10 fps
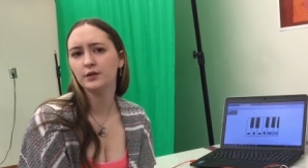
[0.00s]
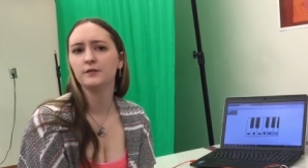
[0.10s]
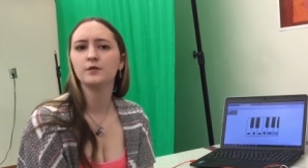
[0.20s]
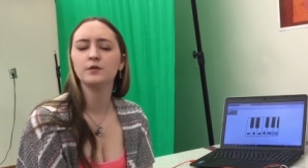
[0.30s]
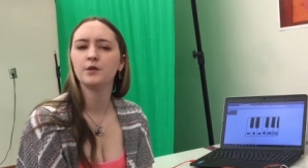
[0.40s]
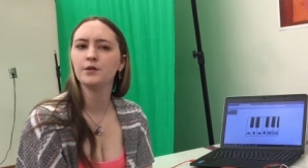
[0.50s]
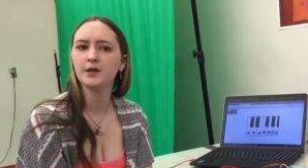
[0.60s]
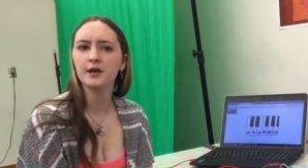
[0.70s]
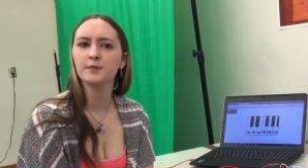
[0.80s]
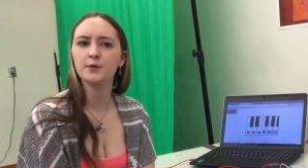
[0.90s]
and if you know the
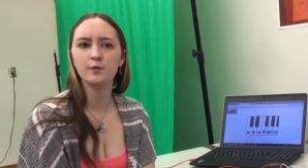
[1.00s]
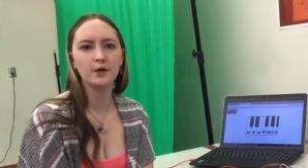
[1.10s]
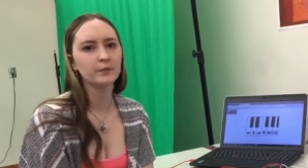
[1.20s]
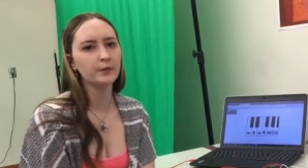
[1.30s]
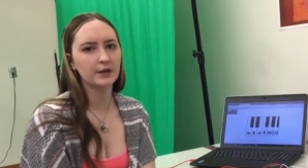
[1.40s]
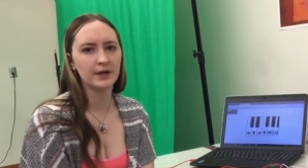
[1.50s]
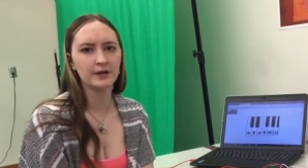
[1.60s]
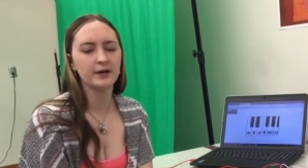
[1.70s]
game you want to play,